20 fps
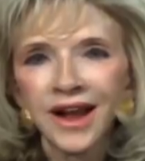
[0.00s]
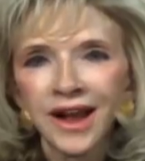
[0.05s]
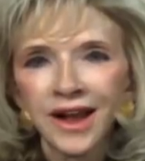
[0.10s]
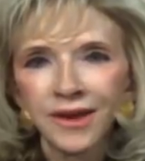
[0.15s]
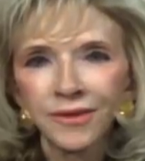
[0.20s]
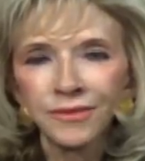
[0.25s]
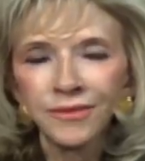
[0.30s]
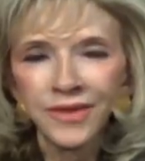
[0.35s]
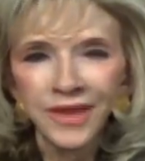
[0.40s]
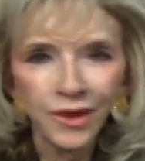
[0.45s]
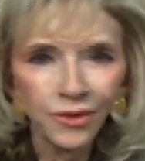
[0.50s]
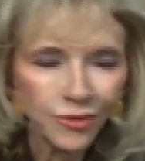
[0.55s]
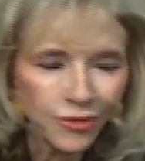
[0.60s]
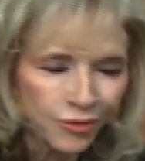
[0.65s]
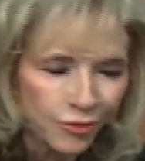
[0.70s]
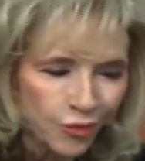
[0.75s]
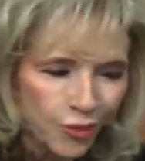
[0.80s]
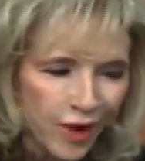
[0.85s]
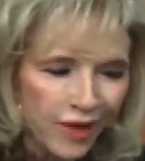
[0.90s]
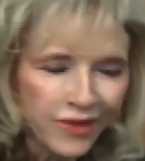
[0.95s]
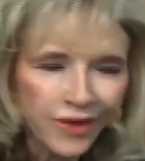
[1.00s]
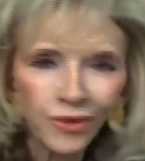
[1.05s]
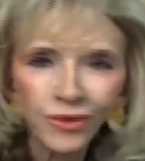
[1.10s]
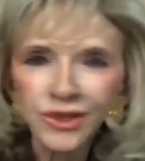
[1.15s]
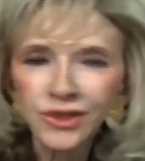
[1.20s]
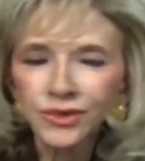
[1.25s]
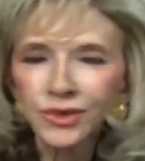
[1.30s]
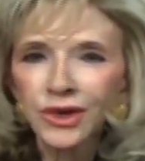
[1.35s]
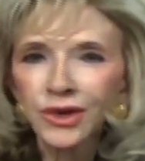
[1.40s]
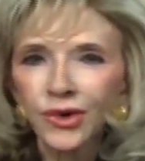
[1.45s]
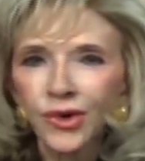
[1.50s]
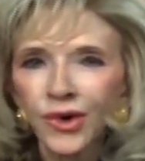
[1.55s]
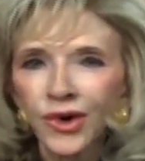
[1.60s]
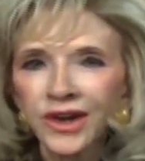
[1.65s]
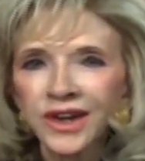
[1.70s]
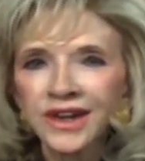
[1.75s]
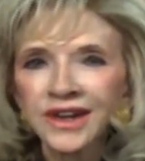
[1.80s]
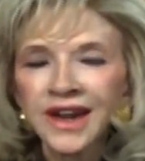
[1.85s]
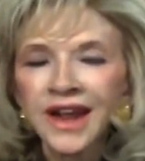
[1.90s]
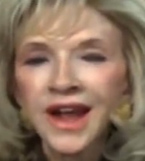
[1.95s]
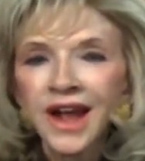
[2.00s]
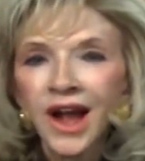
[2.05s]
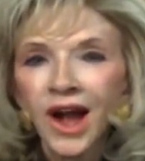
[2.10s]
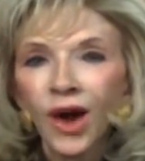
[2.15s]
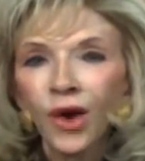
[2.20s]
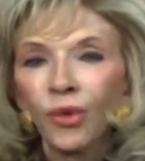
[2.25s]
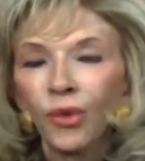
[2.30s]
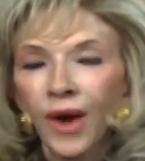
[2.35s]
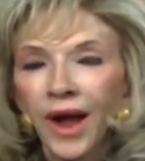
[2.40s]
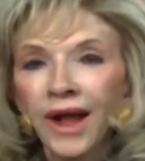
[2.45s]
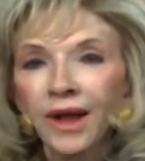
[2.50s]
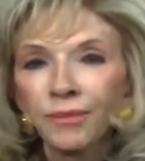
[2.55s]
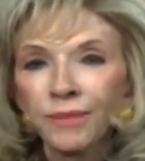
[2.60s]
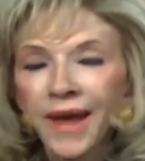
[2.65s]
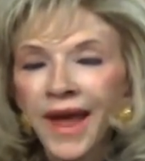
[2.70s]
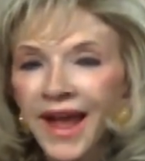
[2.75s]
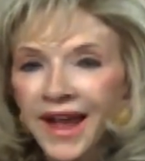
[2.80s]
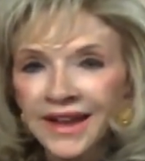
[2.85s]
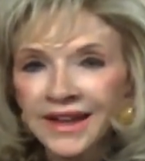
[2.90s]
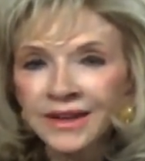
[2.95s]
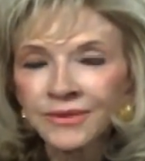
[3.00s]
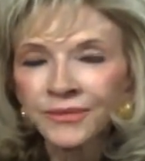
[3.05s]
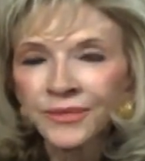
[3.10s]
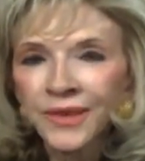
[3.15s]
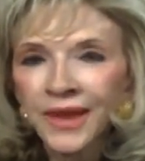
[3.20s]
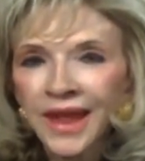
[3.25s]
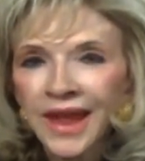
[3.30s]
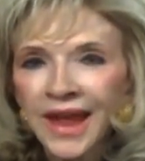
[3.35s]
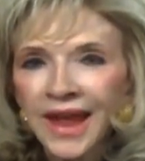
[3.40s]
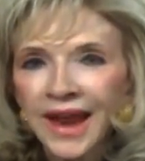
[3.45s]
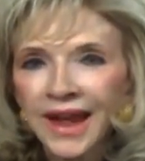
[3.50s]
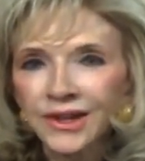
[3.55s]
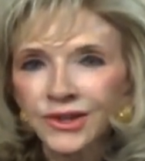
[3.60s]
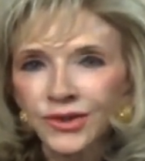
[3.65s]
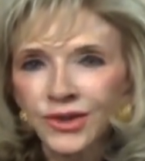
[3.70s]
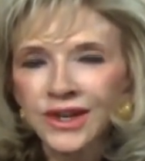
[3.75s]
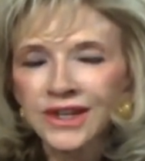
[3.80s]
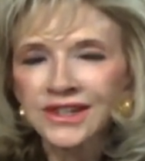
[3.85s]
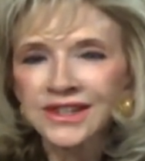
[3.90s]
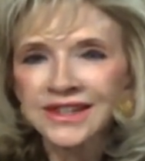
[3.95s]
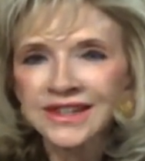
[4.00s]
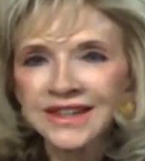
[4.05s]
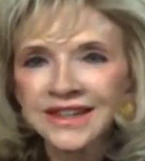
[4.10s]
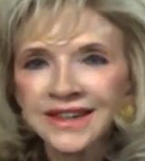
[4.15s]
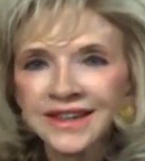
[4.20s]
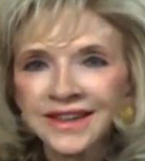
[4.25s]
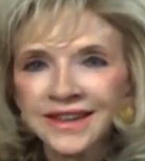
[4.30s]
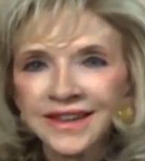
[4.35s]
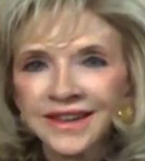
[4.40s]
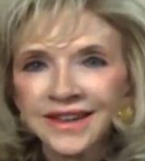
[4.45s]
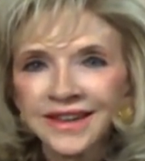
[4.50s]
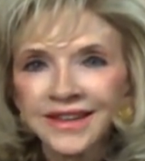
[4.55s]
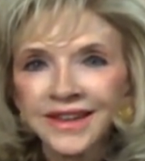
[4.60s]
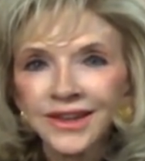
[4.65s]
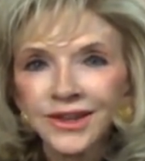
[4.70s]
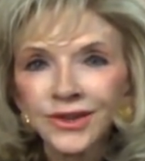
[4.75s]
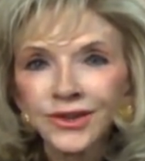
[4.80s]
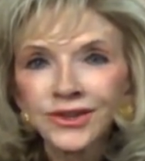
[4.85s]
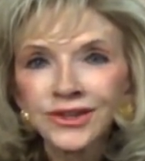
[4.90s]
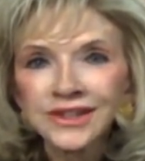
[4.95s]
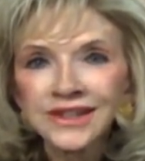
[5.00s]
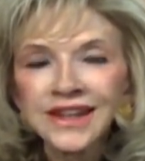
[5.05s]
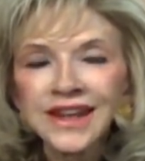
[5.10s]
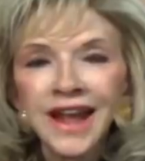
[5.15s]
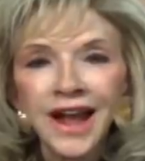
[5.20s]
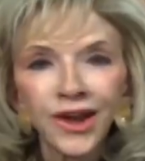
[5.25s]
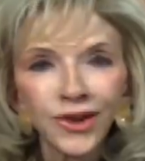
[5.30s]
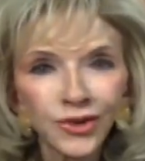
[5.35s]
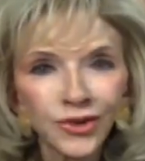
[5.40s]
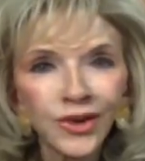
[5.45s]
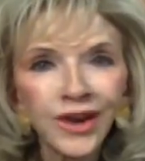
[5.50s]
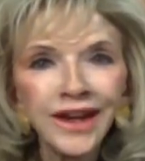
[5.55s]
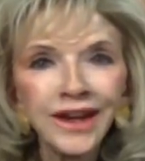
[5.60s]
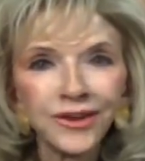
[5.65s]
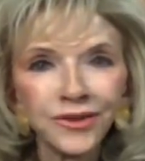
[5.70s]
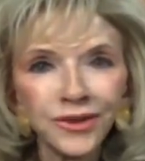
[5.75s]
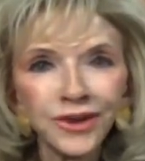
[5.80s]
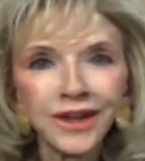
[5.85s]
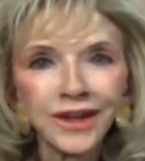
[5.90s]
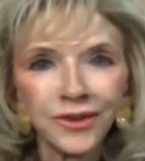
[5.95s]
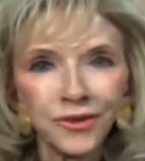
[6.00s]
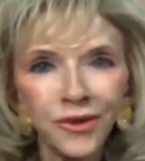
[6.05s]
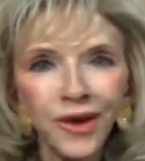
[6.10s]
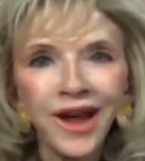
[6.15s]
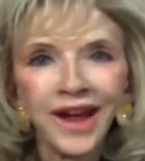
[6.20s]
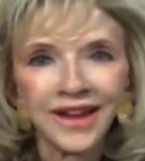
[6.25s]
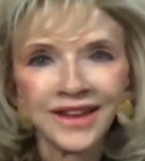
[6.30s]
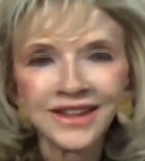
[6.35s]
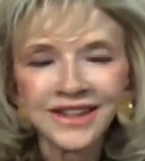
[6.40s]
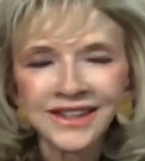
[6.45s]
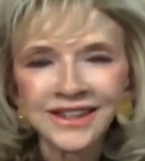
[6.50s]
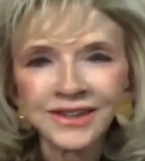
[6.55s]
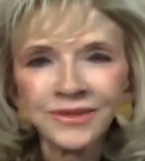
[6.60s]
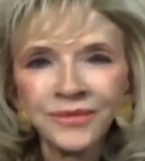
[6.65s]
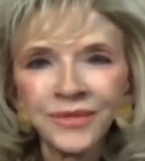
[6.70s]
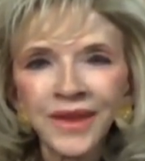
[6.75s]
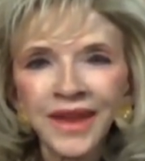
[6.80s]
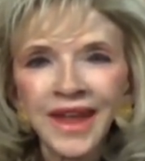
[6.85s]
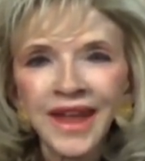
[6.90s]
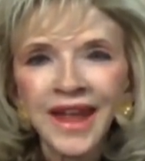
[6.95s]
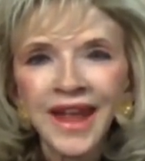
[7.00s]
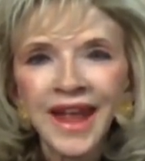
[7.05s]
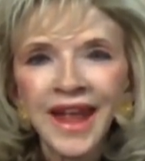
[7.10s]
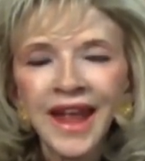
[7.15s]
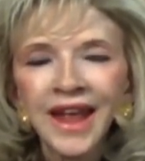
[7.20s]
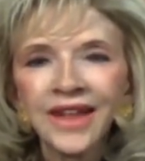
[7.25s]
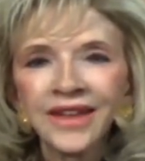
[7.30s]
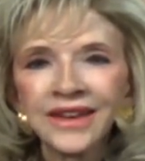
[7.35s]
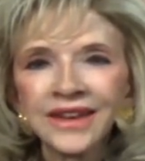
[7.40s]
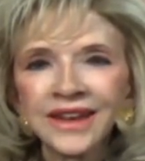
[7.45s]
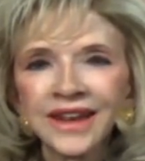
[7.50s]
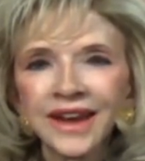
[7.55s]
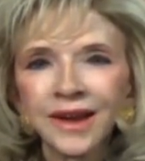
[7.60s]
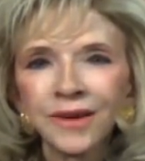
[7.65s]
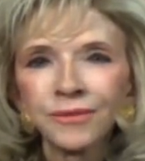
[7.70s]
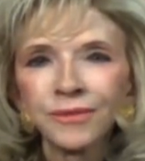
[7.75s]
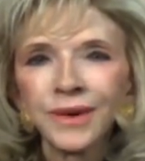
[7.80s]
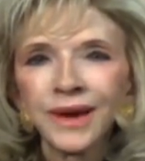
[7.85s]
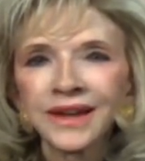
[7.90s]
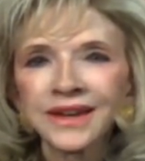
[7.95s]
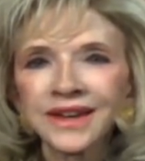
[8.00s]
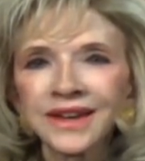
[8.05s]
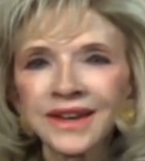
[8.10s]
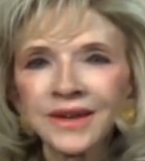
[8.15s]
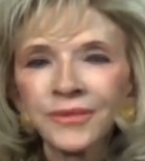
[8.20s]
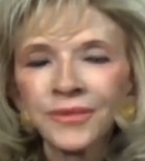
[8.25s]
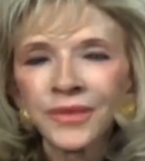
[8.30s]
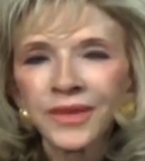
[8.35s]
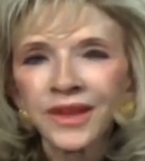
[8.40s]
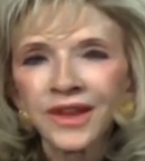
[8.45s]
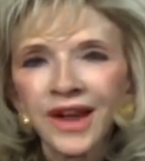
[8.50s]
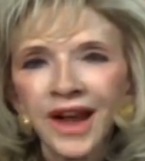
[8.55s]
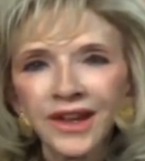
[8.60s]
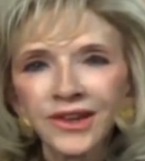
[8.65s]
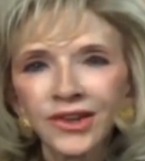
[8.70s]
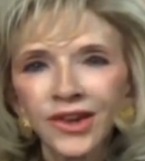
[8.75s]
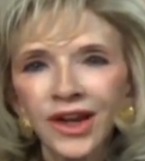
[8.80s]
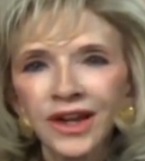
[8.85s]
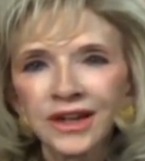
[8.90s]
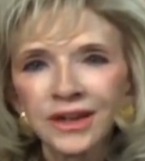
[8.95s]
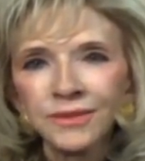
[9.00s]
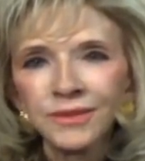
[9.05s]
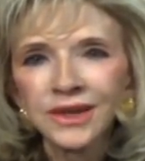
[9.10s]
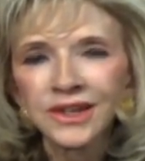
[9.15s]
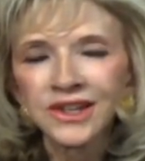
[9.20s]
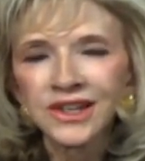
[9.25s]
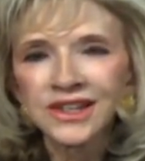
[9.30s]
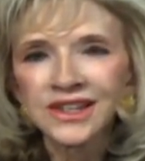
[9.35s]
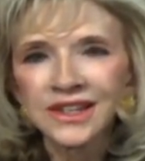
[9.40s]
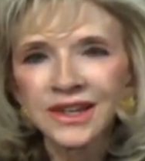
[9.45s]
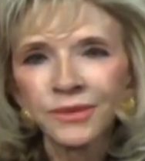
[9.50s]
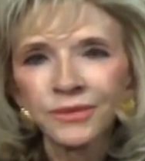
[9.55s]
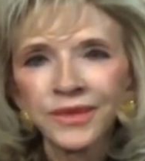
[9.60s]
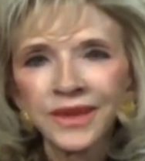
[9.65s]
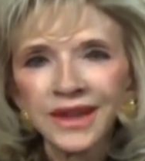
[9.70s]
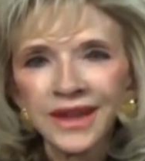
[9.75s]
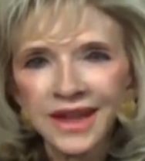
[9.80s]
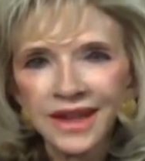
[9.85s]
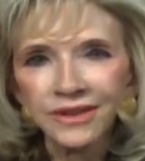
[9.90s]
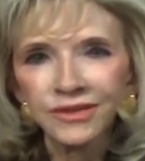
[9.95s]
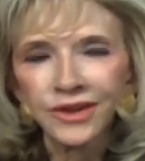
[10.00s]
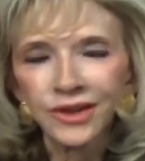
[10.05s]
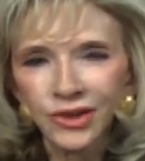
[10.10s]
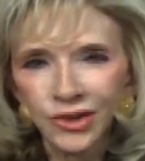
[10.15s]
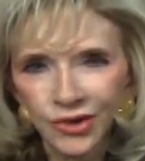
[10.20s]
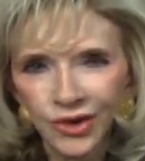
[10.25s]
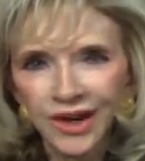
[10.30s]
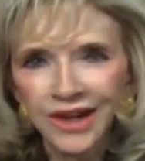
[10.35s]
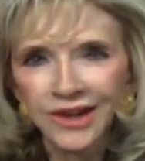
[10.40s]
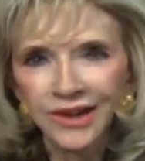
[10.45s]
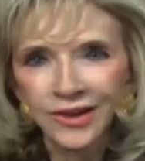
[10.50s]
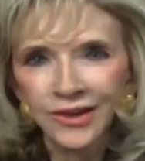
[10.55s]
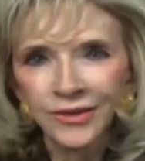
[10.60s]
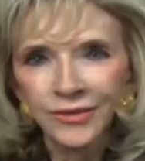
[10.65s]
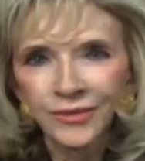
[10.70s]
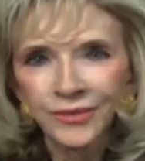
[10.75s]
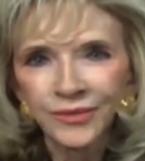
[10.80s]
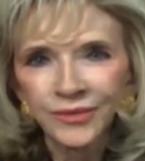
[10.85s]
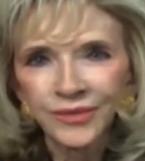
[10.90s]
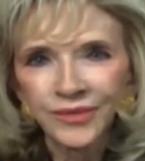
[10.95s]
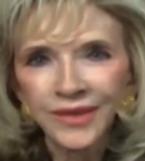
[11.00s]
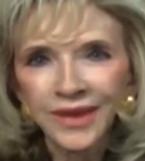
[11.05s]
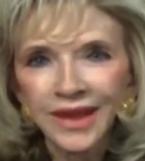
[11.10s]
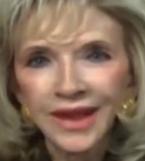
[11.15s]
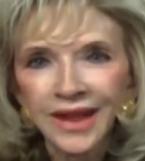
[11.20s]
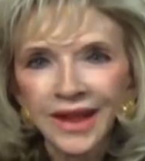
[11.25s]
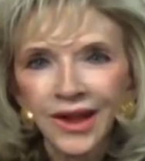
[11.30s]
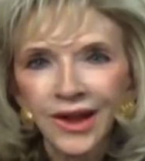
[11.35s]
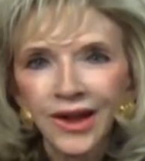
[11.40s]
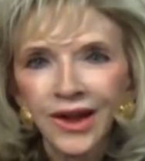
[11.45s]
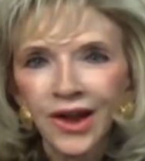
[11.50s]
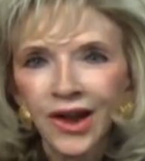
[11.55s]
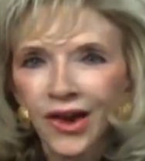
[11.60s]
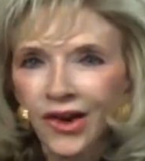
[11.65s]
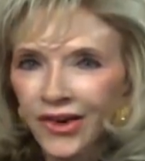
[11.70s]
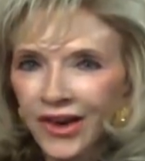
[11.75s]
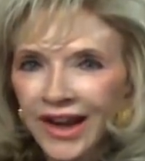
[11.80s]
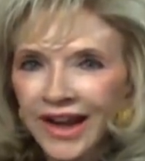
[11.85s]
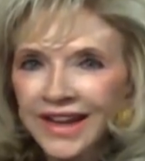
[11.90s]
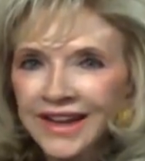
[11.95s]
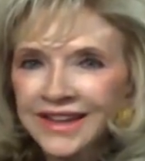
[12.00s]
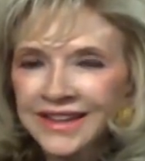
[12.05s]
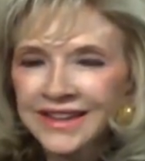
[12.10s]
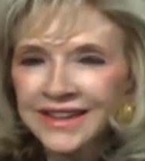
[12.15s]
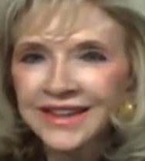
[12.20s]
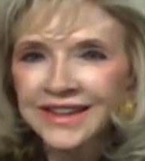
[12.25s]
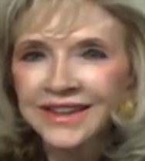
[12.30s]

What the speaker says: that one that was recorded a while back. I trust that you'll see how great he really was. And but God called him into something even greater. All right?